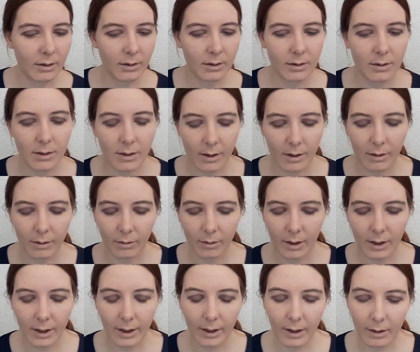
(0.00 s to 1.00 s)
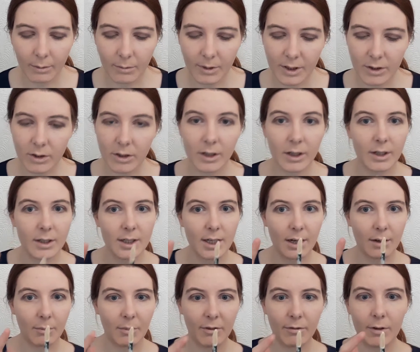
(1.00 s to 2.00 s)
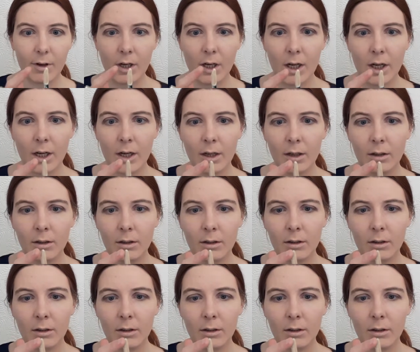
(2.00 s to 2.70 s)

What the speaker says: So yeah, I'm literally going to take my finger,